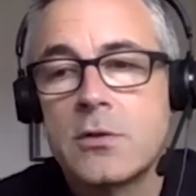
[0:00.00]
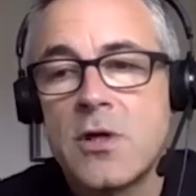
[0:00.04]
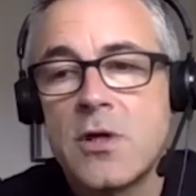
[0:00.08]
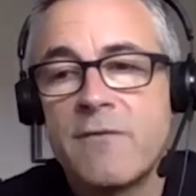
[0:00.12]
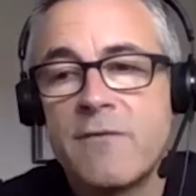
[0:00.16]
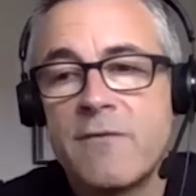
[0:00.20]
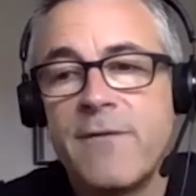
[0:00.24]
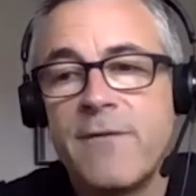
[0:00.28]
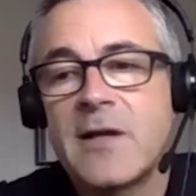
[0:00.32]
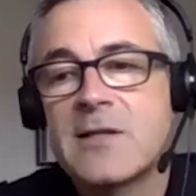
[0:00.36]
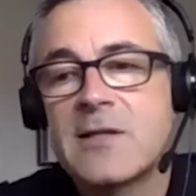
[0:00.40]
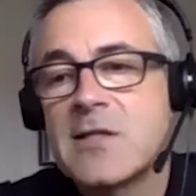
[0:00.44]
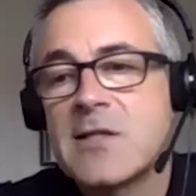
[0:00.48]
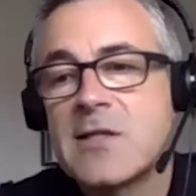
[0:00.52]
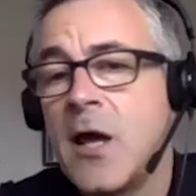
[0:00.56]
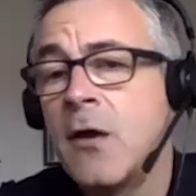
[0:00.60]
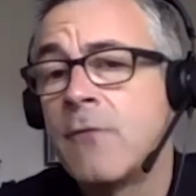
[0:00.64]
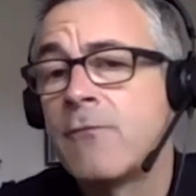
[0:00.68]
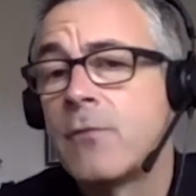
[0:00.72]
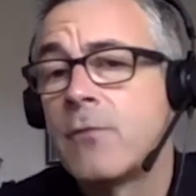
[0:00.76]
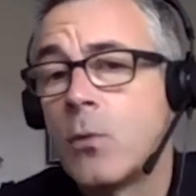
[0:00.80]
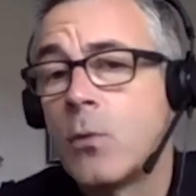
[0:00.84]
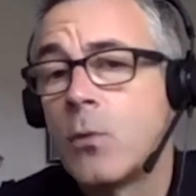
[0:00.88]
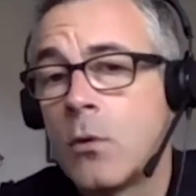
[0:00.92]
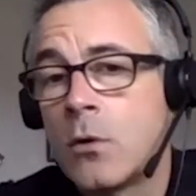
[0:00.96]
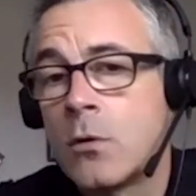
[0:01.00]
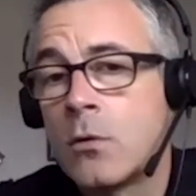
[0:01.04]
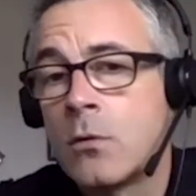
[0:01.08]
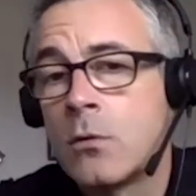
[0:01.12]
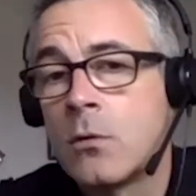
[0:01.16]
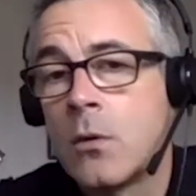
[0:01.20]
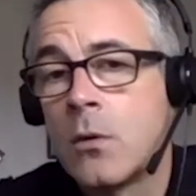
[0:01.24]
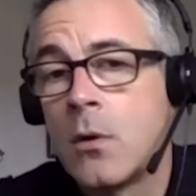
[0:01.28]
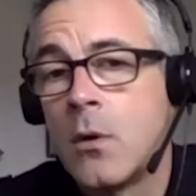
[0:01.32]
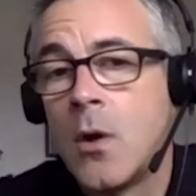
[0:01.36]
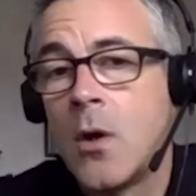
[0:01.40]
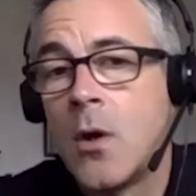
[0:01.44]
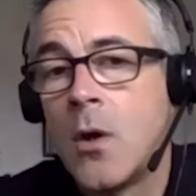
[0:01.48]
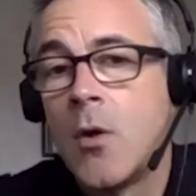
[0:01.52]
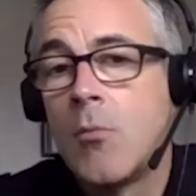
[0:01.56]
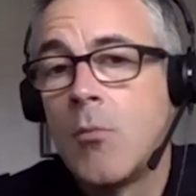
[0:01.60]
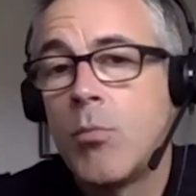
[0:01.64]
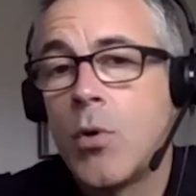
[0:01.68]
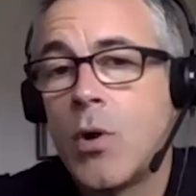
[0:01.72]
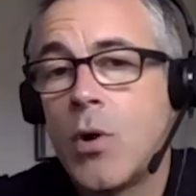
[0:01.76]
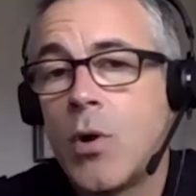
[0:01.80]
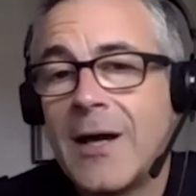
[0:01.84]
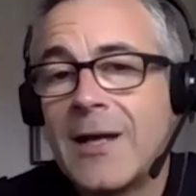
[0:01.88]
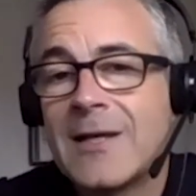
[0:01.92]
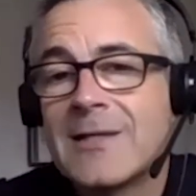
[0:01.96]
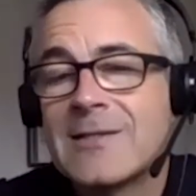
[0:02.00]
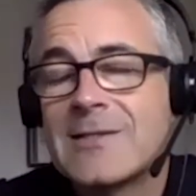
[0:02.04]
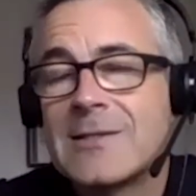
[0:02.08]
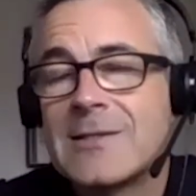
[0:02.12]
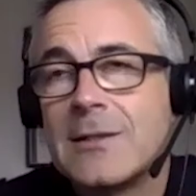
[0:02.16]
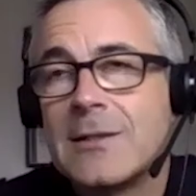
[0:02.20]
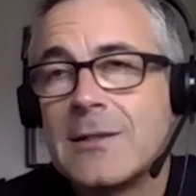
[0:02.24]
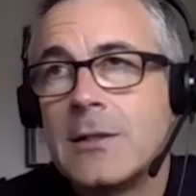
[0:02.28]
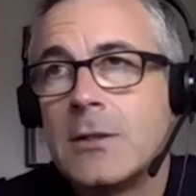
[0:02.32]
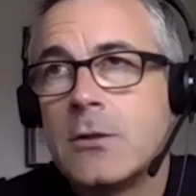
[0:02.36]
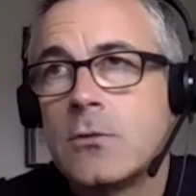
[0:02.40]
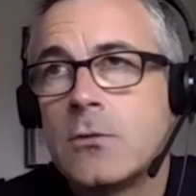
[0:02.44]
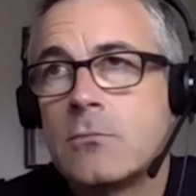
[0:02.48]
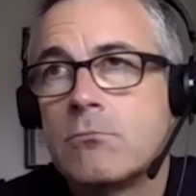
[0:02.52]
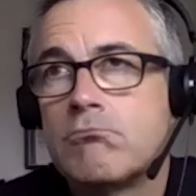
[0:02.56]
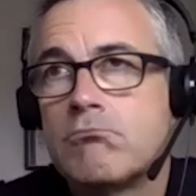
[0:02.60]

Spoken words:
affects everyone, but has the,